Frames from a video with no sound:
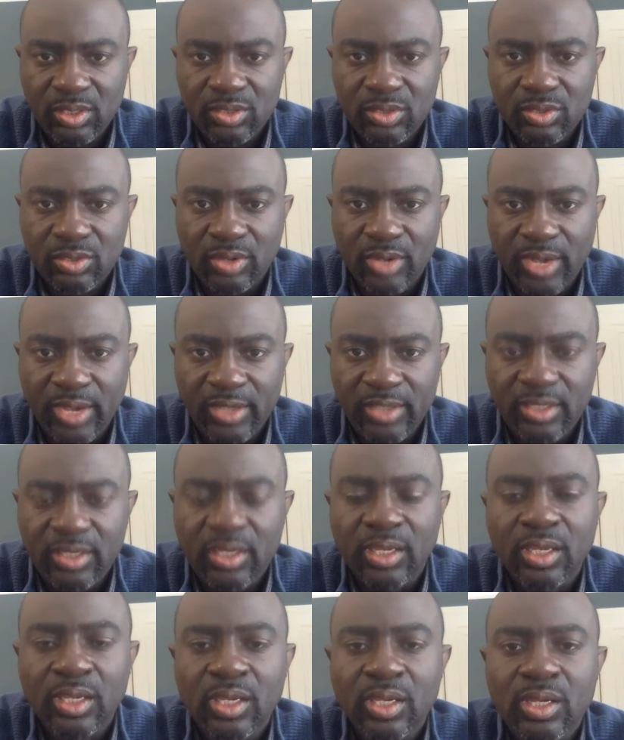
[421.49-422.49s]
So
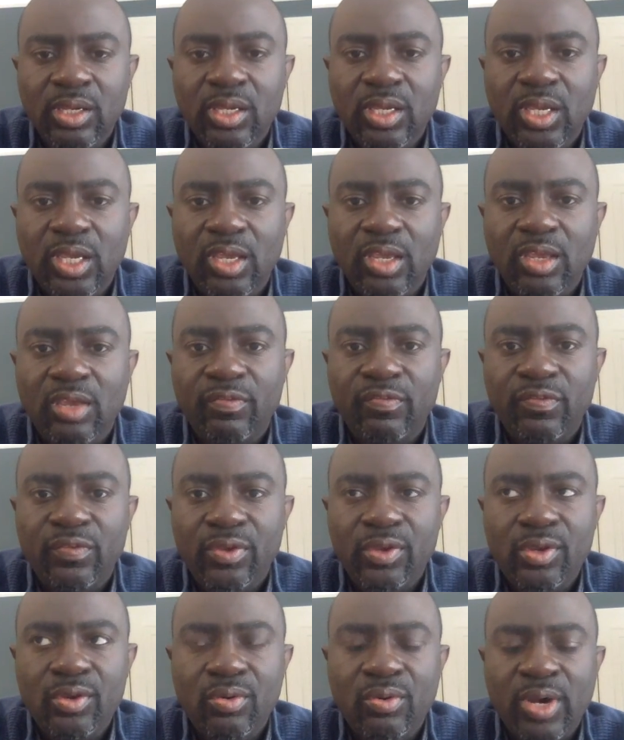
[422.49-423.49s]
i.e. if
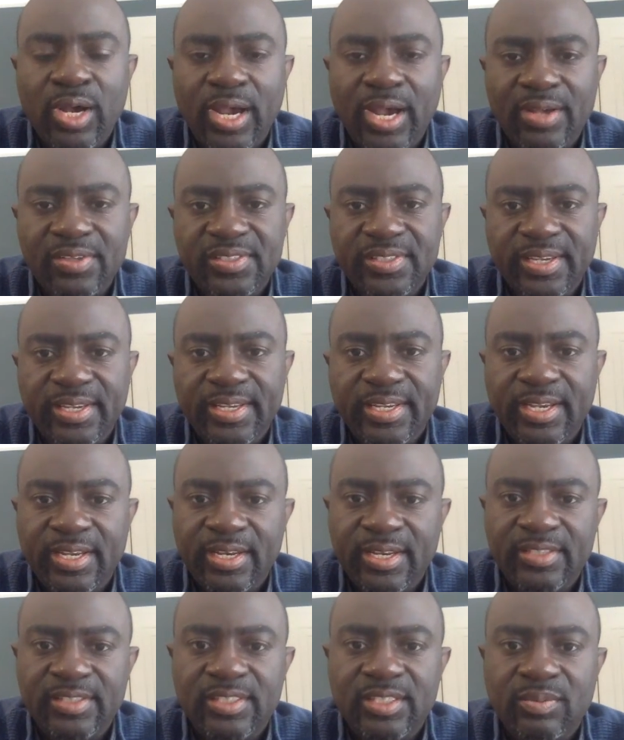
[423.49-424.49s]
you are outside
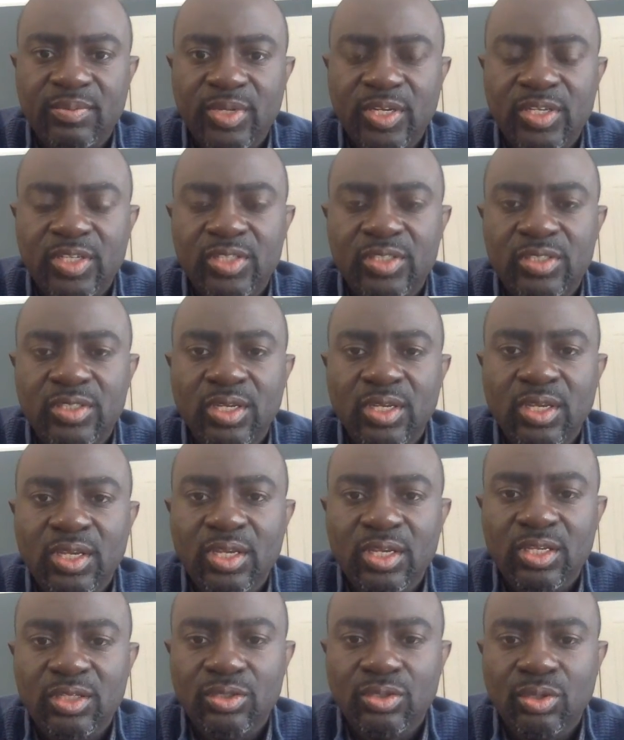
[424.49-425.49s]
Ghana and somebody
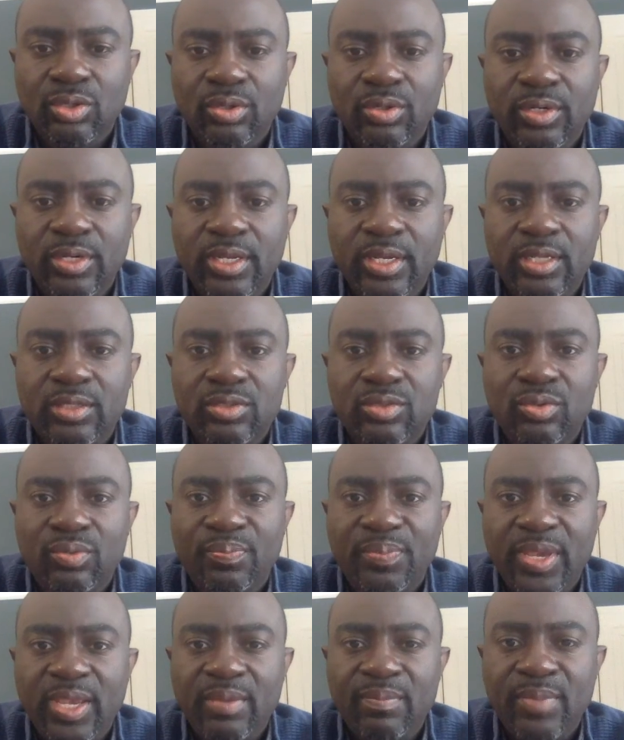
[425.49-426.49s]
is going there to
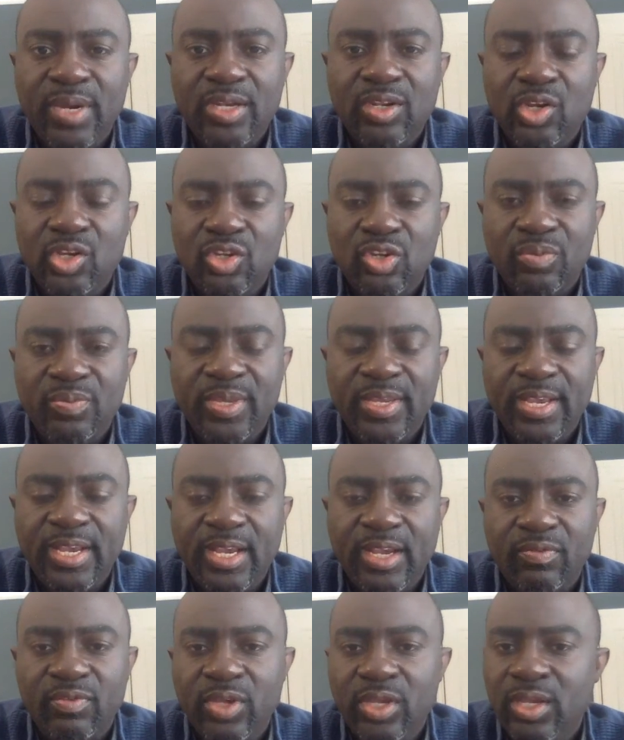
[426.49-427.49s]
pay money on your
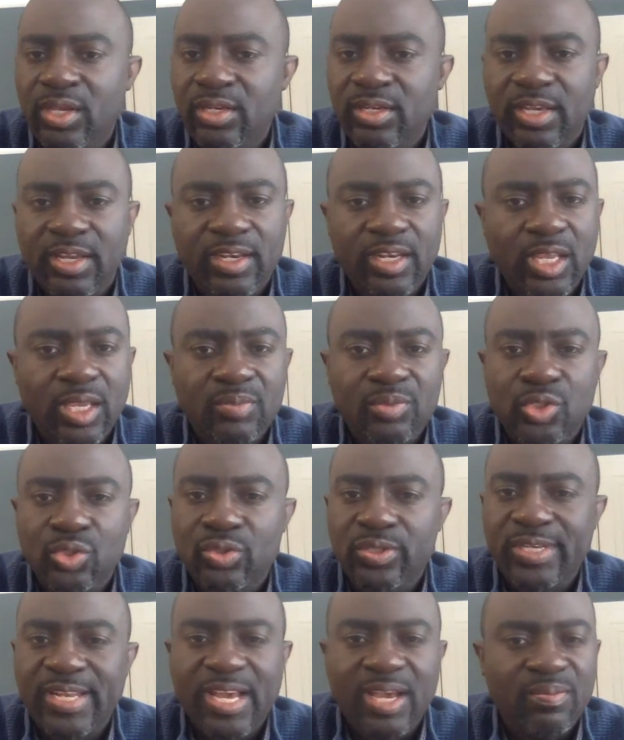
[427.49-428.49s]
behalf, their name
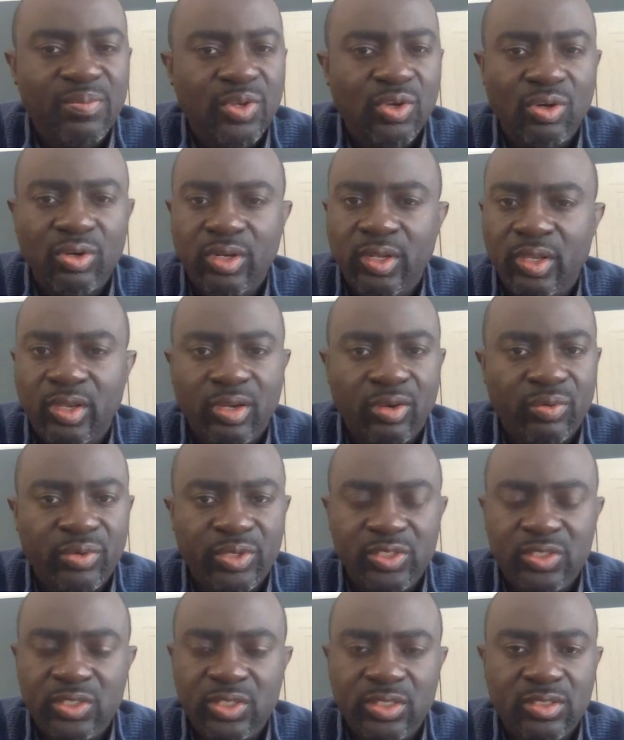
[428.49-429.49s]
should not be on any
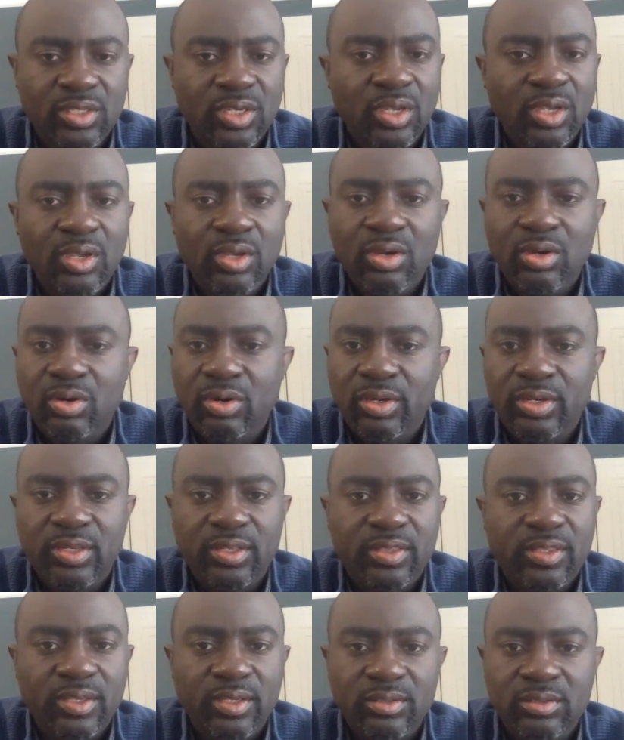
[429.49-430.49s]
receipt or
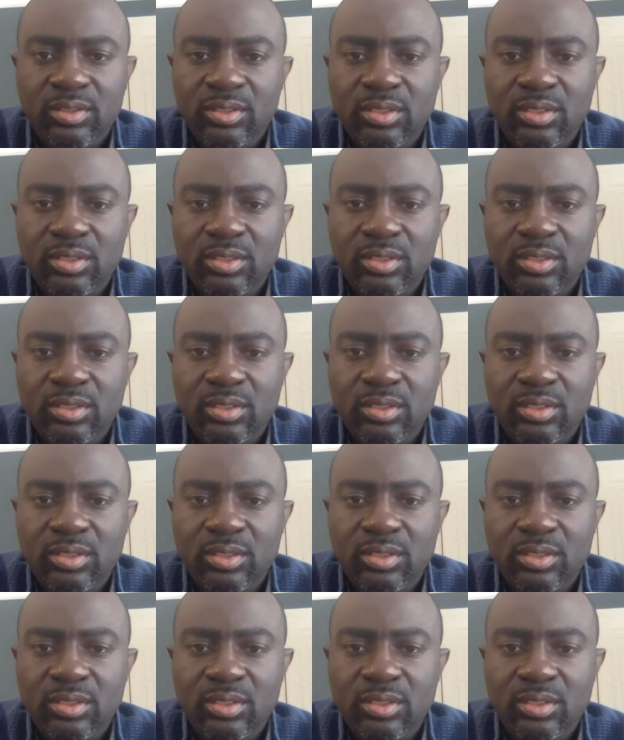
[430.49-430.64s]
anything.